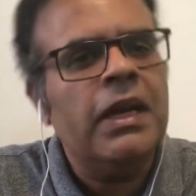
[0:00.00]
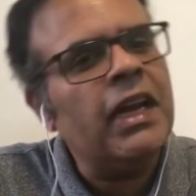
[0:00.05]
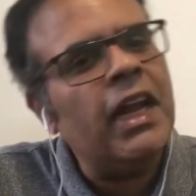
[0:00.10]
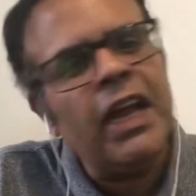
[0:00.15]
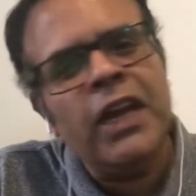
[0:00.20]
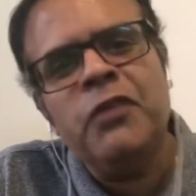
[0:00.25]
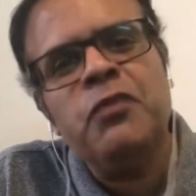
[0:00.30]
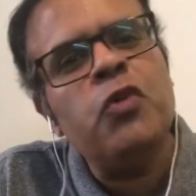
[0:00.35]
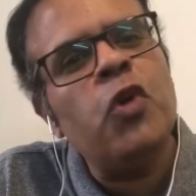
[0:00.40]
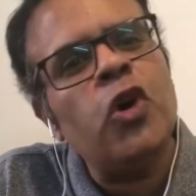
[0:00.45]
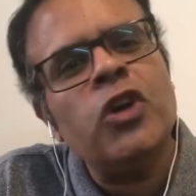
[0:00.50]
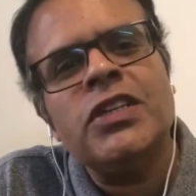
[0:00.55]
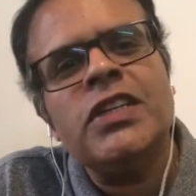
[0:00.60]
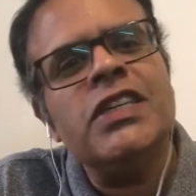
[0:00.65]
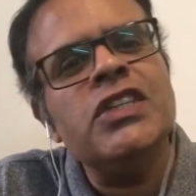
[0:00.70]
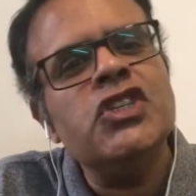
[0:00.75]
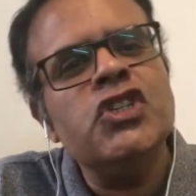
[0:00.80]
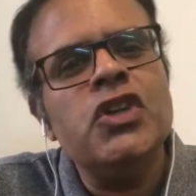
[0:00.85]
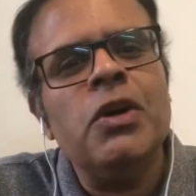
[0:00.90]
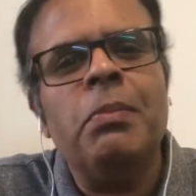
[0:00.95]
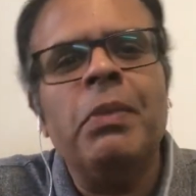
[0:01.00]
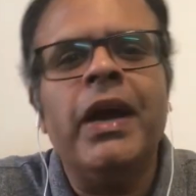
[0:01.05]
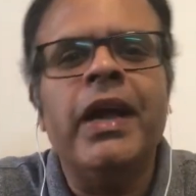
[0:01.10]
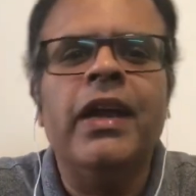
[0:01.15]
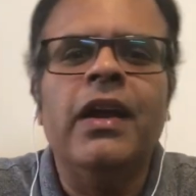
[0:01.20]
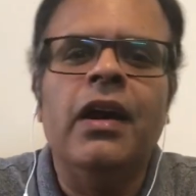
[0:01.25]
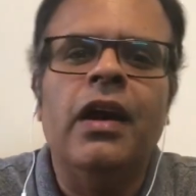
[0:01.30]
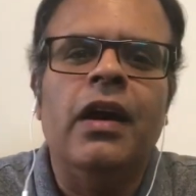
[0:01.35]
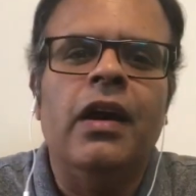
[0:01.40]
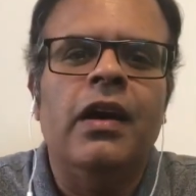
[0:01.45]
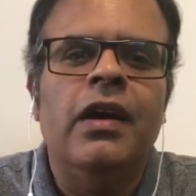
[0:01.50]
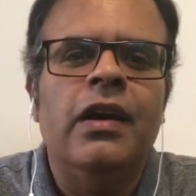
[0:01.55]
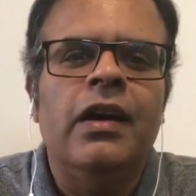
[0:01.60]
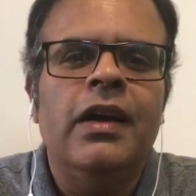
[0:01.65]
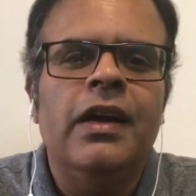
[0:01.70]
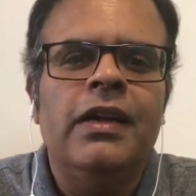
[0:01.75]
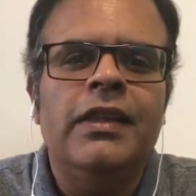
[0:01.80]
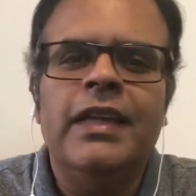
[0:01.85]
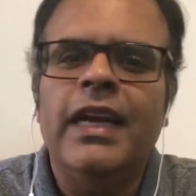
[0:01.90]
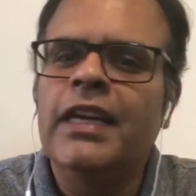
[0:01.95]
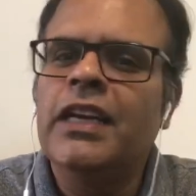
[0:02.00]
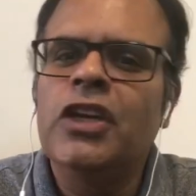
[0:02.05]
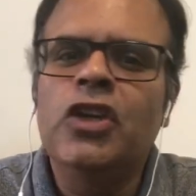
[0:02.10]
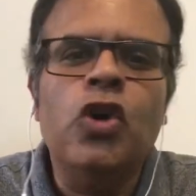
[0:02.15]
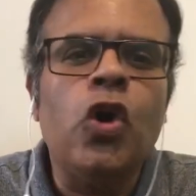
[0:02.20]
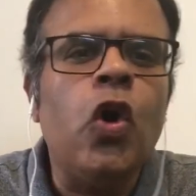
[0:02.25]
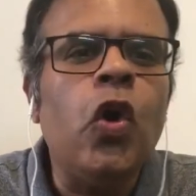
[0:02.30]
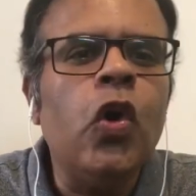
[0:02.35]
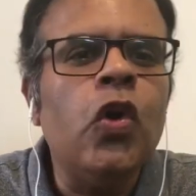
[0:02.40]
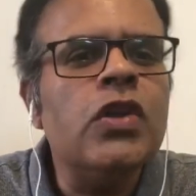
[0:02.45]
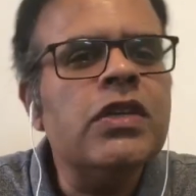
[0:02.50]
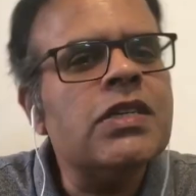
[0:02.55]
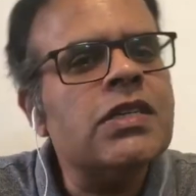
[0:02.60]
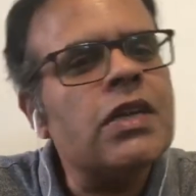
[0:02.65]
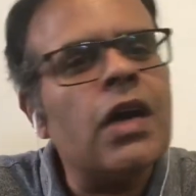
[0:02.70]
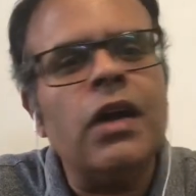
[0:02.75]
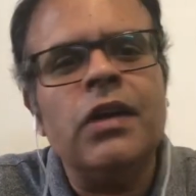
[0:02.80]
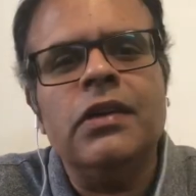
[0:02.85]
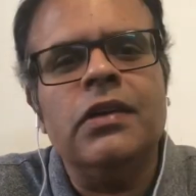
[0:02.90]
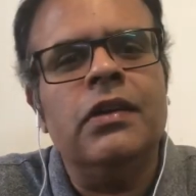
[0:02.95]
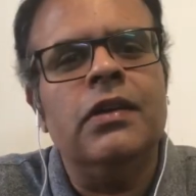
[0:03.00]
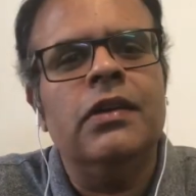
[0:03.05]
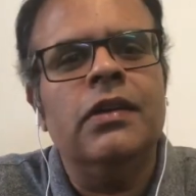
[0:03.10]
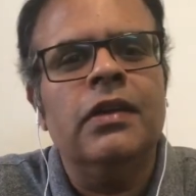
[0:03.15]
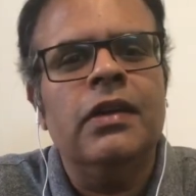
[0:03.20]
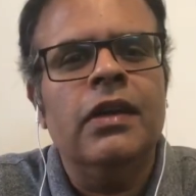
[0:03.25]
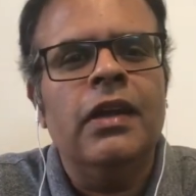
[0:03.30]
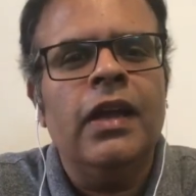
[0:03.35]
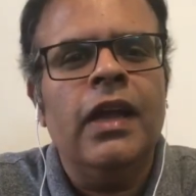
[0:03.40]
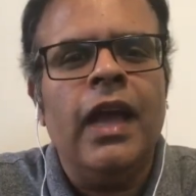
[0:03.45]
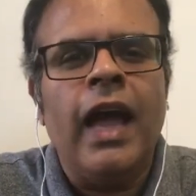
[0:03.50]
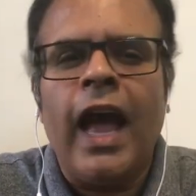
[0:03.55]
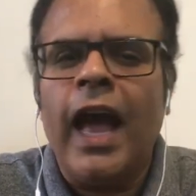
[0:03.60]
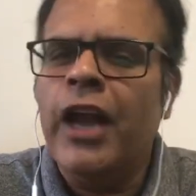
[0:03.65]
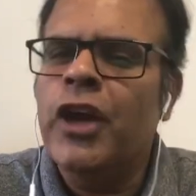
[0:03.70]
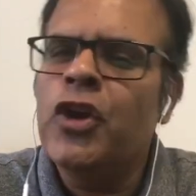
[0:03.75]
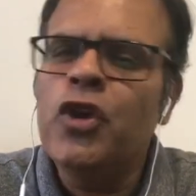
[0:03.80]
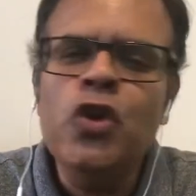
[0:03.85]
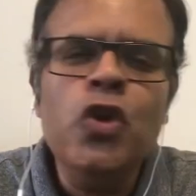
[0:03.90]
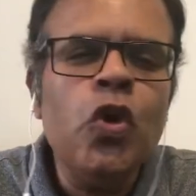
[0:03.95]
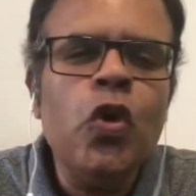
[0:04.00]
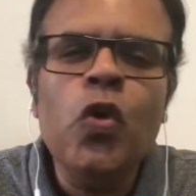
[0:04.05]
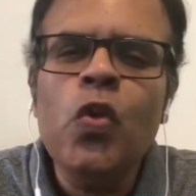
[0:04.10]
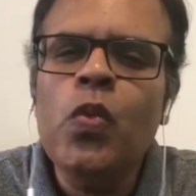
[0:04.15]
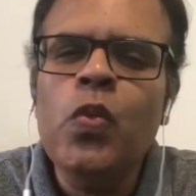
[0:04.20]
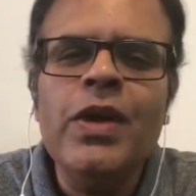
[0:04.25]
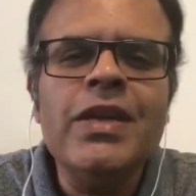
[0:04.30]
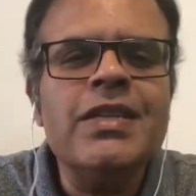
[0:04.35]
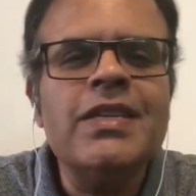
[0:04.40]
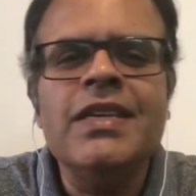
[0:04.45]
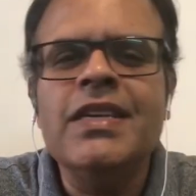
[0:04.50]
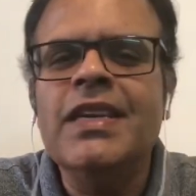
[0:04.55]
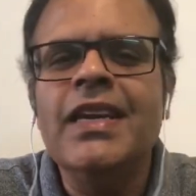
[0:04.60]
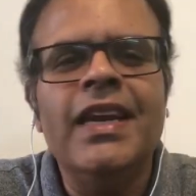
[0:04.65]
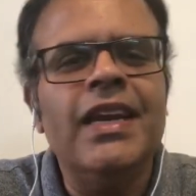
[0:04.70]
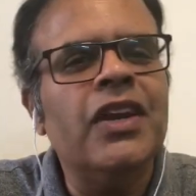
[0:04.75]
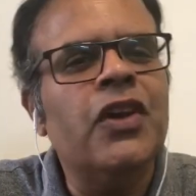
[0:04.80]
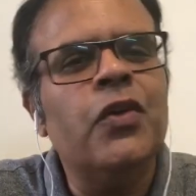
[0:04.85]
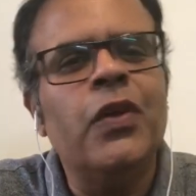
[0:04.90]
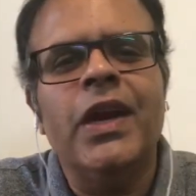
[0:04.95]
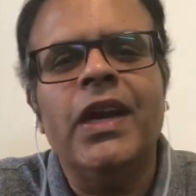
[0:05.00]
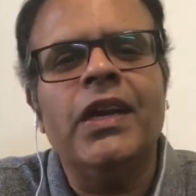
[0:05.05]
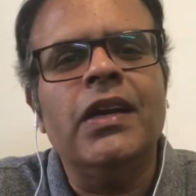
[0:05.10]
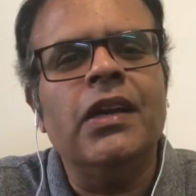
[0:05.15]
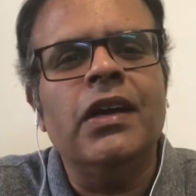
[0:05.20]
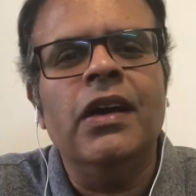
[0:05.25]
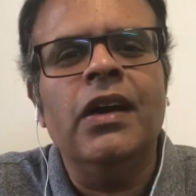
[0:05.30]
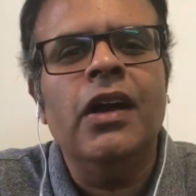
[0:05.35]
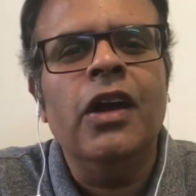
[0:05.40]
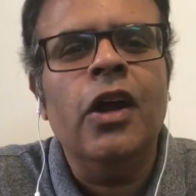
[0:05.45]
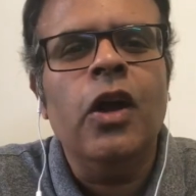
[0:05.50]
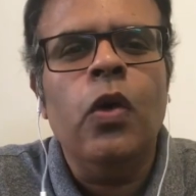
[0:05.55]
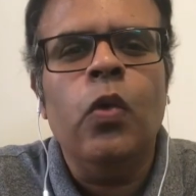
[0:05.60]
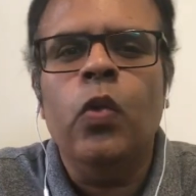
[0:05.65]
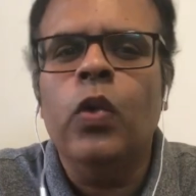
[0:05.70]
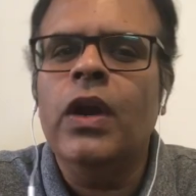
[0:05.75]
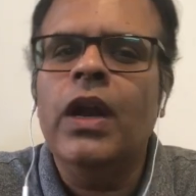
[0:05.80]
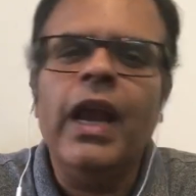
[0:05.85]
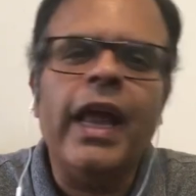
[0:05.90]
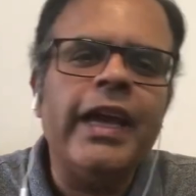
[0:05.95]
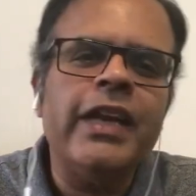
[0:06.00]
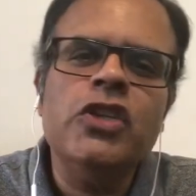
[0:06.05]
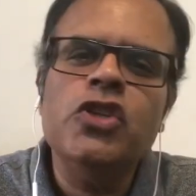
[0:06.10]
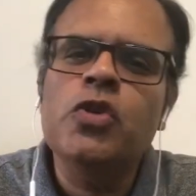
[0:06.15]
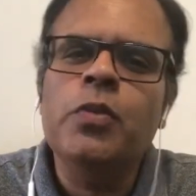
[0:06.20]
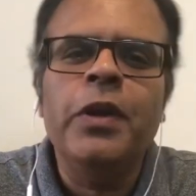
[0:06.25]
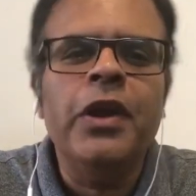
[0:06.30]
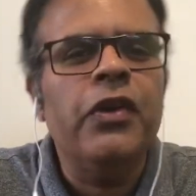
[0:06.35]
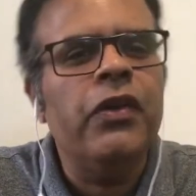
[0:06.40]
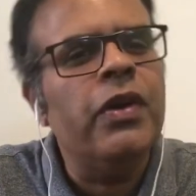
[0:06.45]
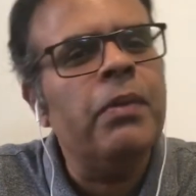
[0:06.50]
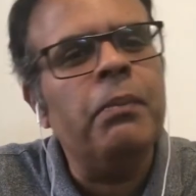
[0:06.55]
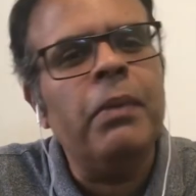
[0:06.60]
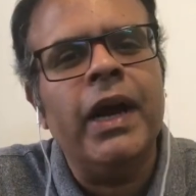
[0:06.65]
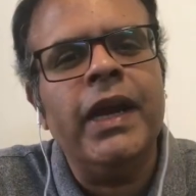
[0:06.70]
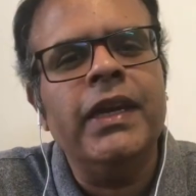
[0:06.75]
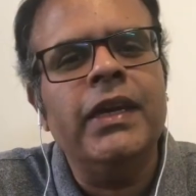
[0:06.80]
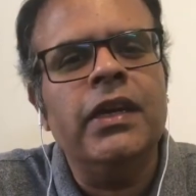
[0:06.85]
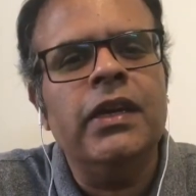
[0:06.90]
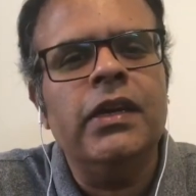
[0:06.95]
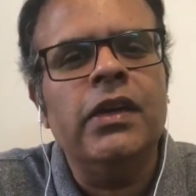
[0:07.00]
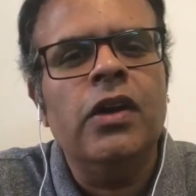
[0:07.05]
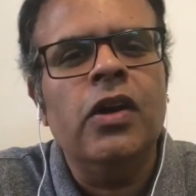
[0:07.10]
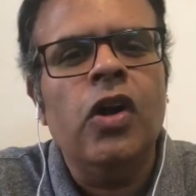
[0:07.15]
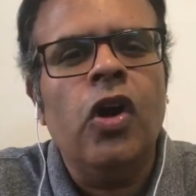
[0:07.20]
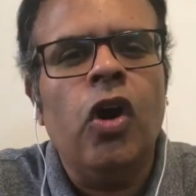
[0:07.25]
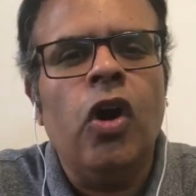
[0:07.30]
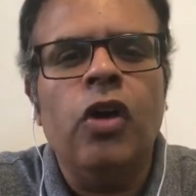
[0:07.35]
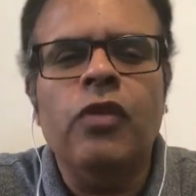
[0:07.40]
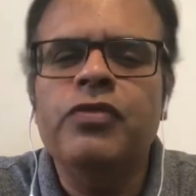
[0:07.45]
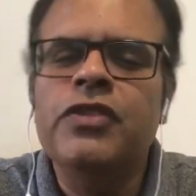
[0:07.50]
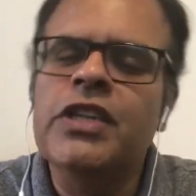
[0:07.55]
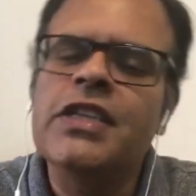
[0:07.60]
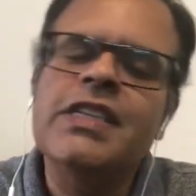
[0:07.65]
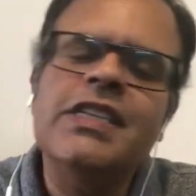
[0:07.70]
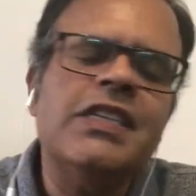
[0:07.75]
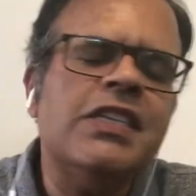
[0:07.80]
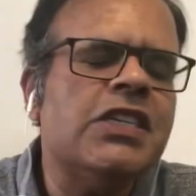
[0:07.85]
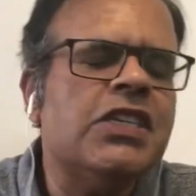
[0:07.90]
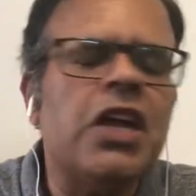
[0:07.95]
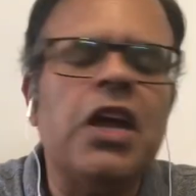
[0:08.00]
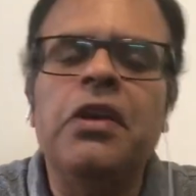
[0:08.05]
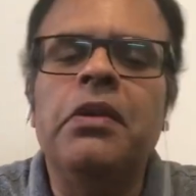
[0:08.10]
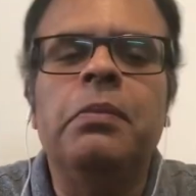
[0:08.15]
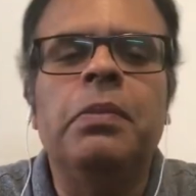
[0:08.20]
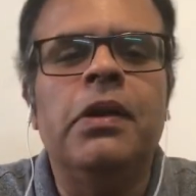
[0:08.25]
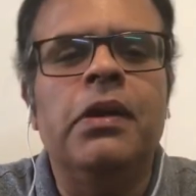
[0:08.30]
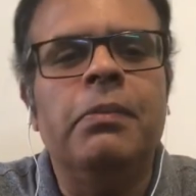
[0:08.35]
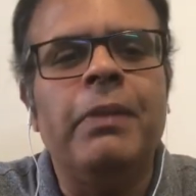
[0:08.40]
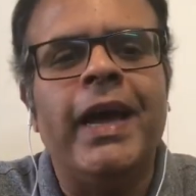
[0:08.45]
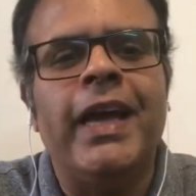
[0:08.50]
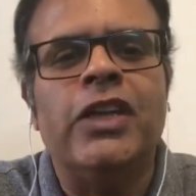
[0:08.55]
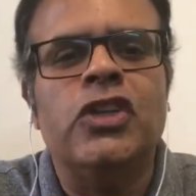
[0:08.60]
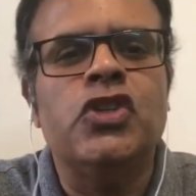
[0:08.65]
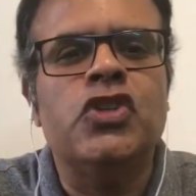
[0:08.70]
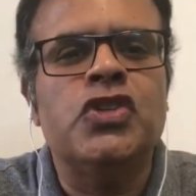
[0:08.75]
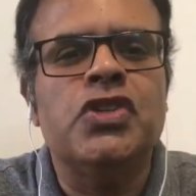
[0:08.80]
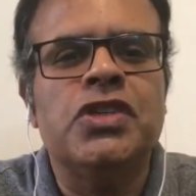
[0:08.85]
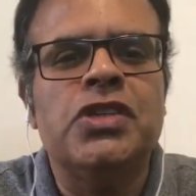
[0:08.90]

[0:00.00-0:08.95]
it was in Jamaica that it all started, and no West Indian cricketer would like to be reminded of this terrible match.